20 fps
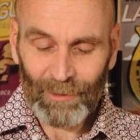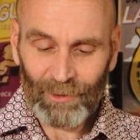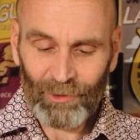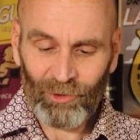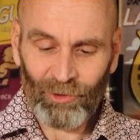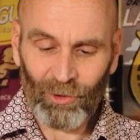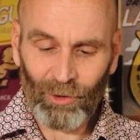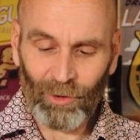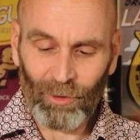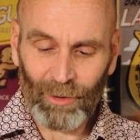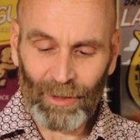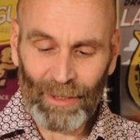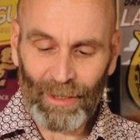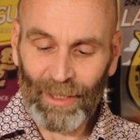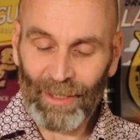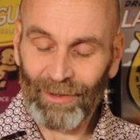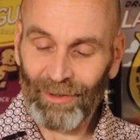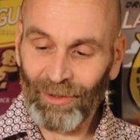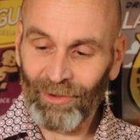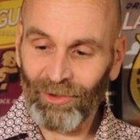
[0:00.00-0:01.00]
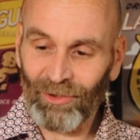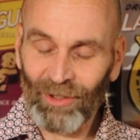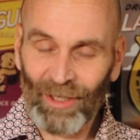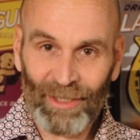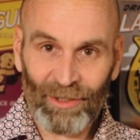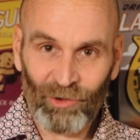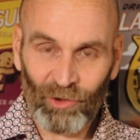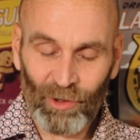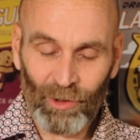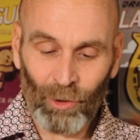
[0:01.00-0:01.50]
So this is
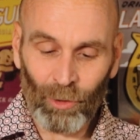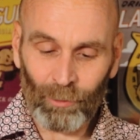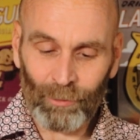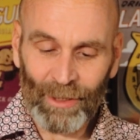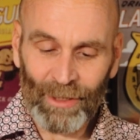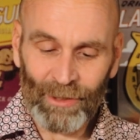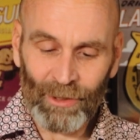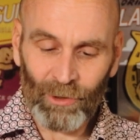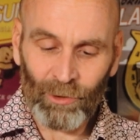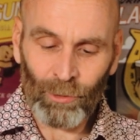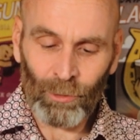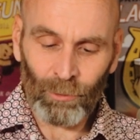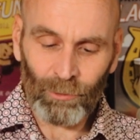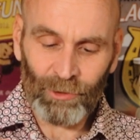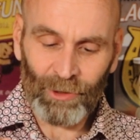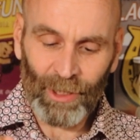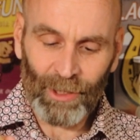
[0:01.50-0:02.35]
actually already cooled